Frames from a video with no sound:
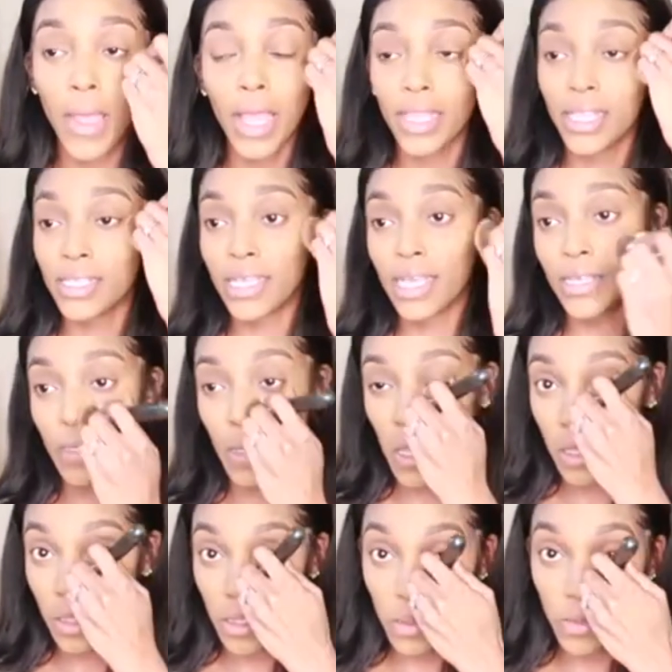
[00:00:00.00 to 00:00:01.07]
This has
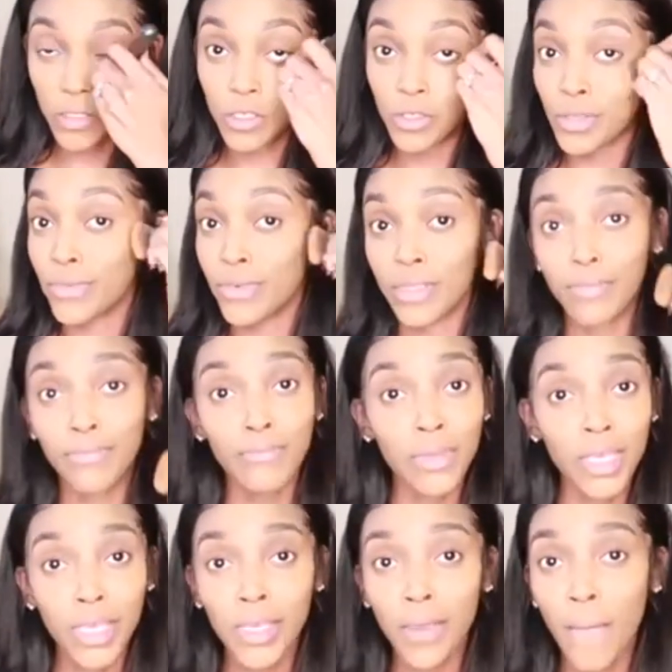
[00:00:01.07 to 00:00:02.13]
nothing to do with
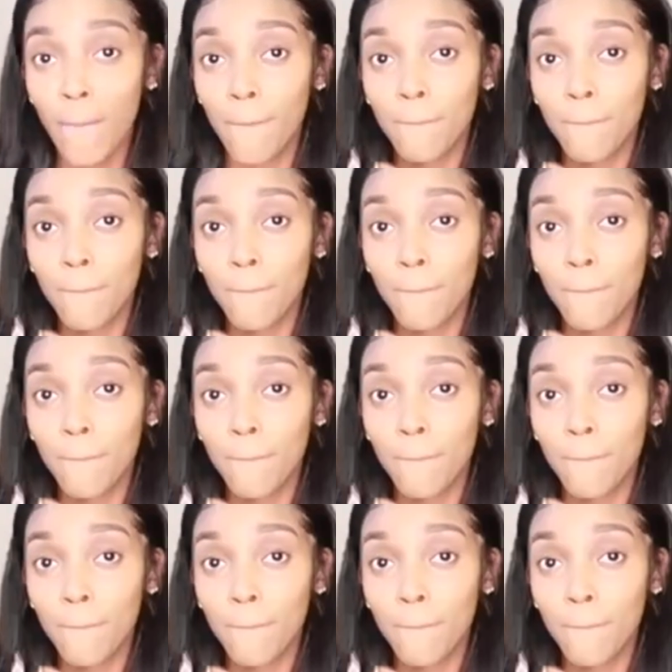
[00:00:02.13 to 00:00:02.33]
me.